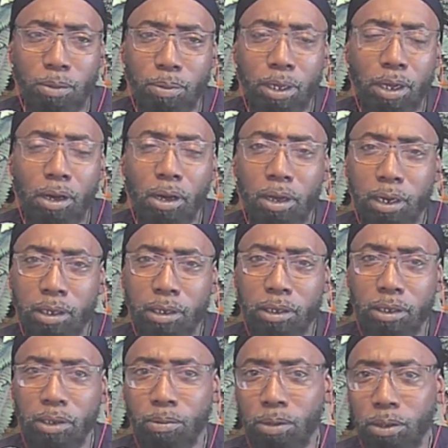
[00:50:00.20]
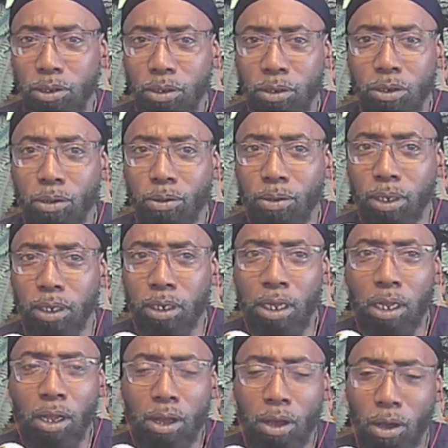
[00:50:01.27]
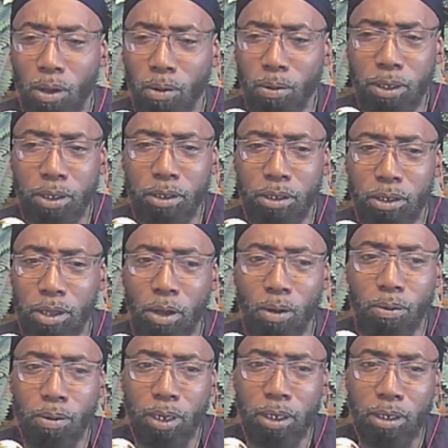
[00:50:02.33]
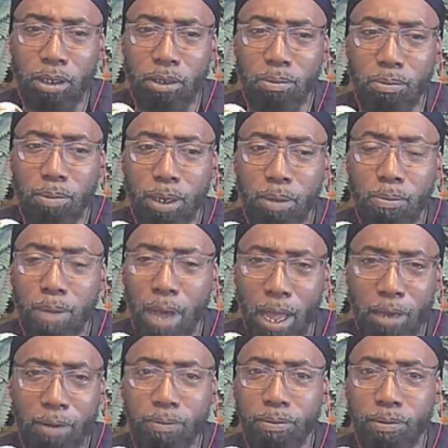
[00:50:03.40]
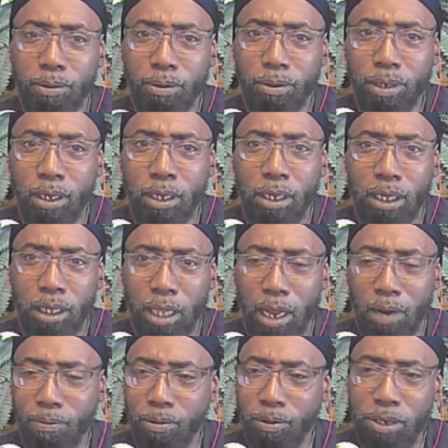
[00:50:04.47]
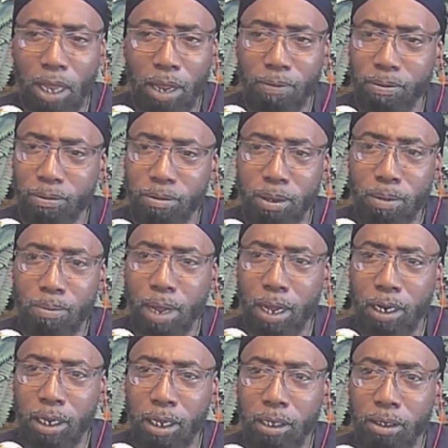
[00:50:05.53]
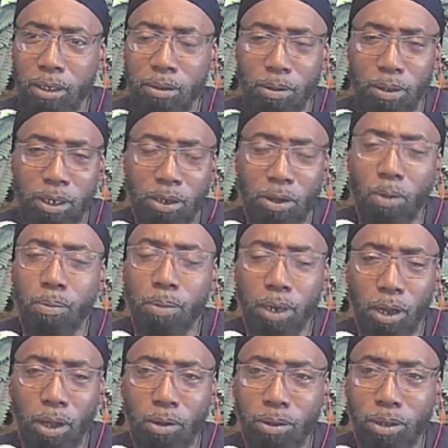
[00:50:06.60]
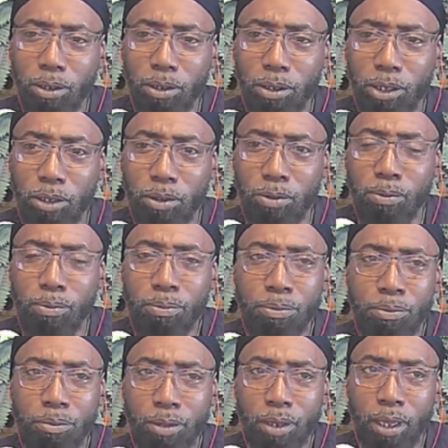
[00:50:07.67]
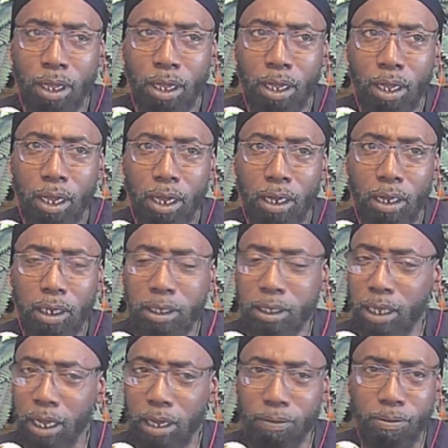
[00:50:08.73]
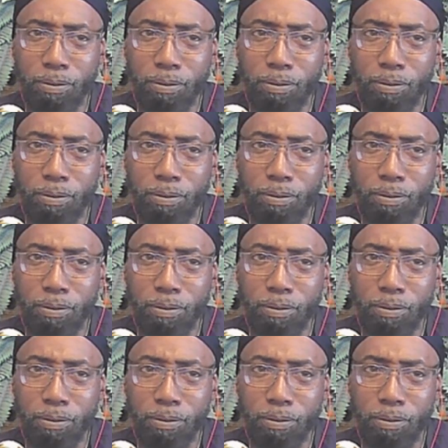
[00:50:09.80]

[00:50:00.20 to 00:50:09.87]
be honest in what you're doing. Always be mindful that if you take from somebody else that don't belong to you, and take it